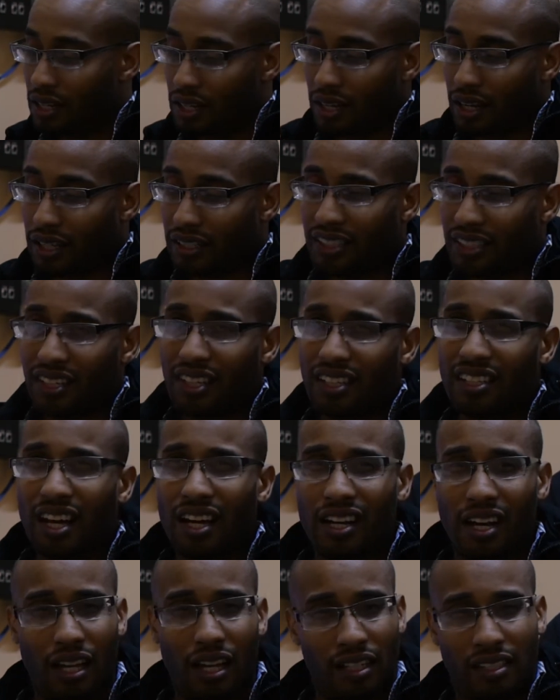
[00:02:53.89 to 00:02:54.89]
because it's
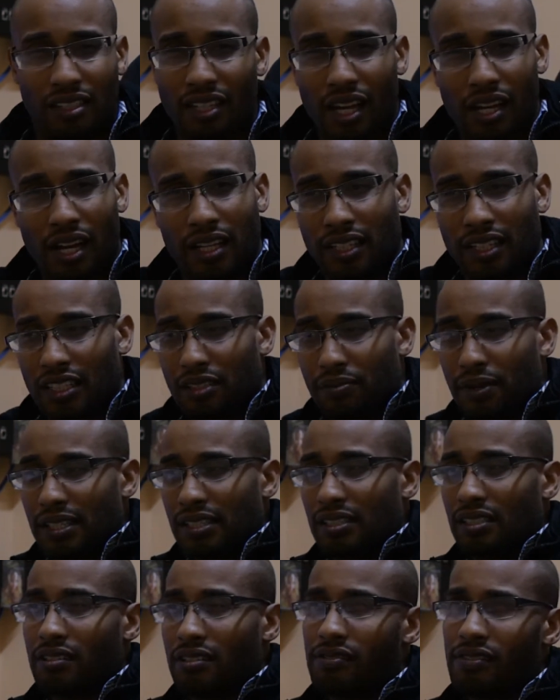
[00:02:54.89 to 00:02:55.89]
not that
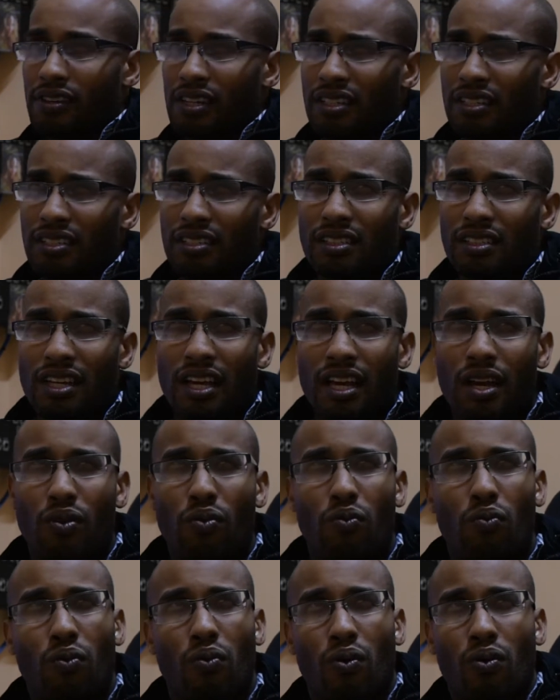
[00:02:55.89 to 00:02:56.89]
expensive, and
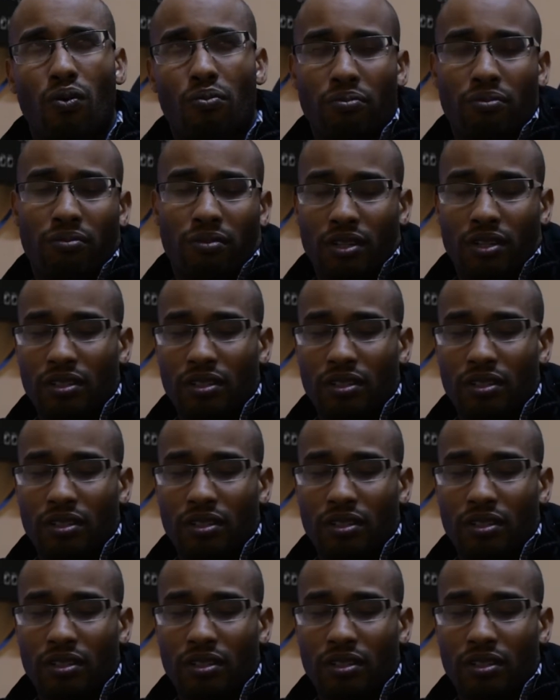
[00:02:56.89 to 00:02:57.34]
it won't,